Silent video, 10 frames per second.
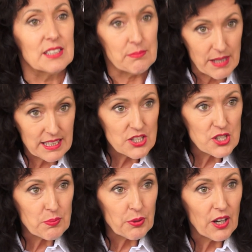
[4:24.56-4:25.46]
To
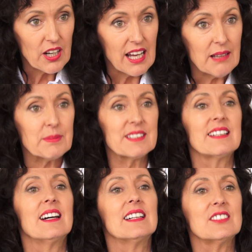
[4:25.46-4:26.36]
manage the
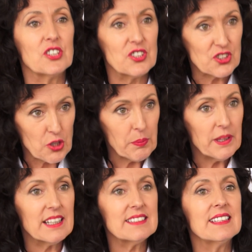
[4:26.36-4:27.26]
prolapse and to
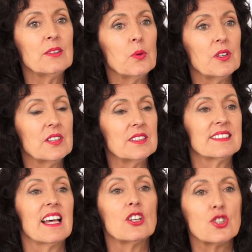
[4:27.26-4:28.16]
stop it getting
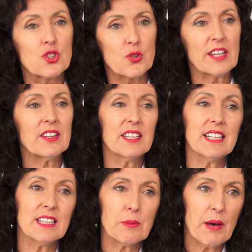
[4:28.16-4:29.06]
worse,
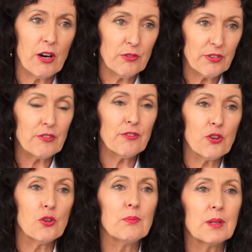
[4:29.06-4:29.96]
strengthening the pelvic
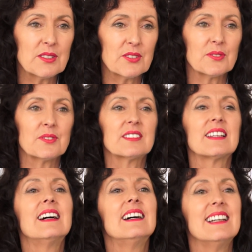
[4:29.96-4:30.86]
floor
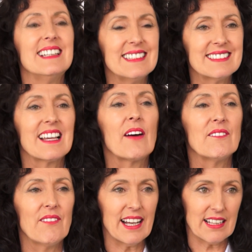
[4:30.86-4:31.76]
muscles is
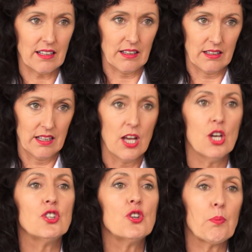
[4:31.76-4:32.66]
vital.
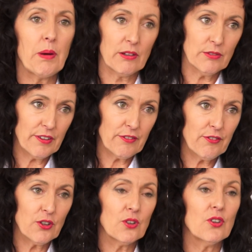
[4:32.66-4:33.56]
Your pelvic
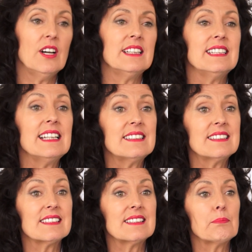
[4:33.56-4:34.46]
floor
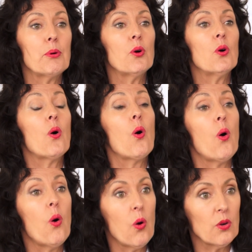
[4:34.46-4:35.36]
needs to support
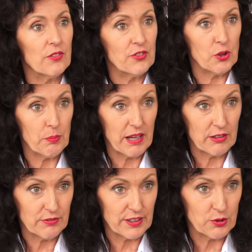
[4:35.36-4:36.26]
all of your
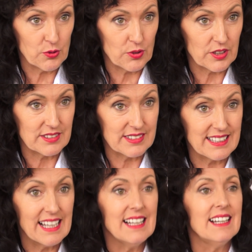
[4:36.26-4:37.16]
pelvic
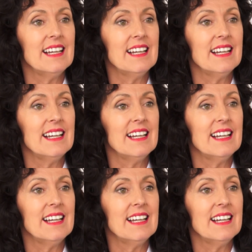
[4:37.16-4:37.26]
organs.